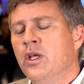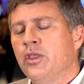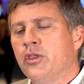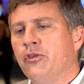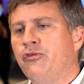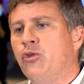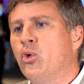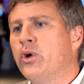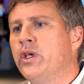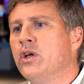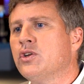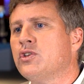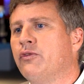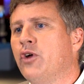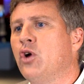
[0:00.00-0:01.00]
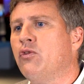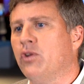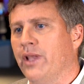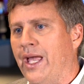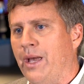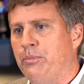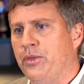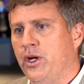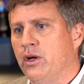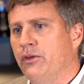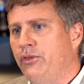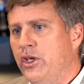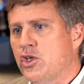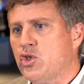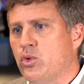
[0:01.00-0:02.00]
The 4 years of overlap there
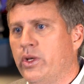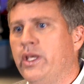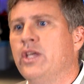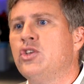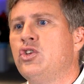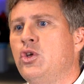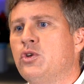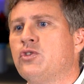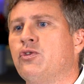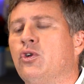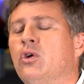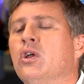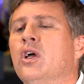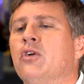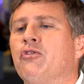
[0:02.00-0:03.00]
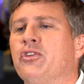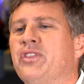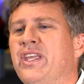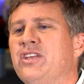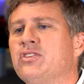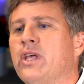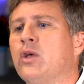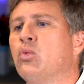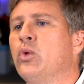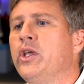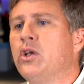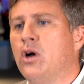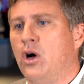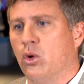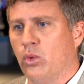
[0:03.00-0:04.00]
of history is useful for things like
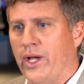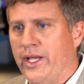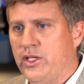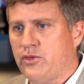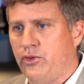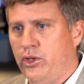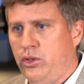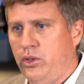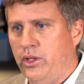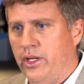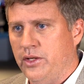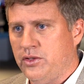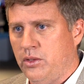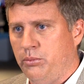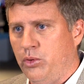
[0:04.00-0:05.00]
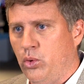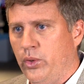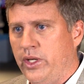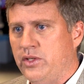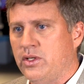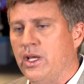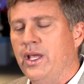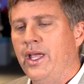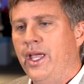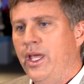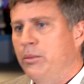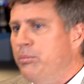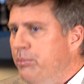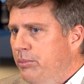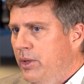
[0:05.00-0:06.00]
recall rights for unionized employees
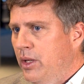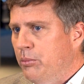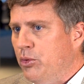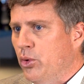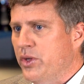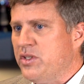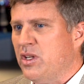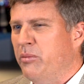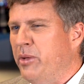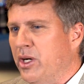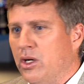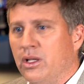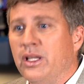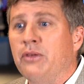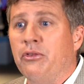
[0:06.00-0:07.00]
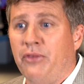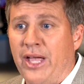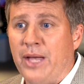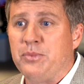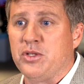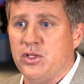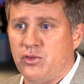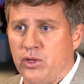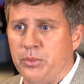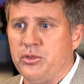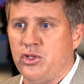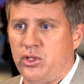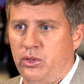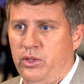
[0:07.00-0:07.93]
and employees that have been on a leave of absence for up to 2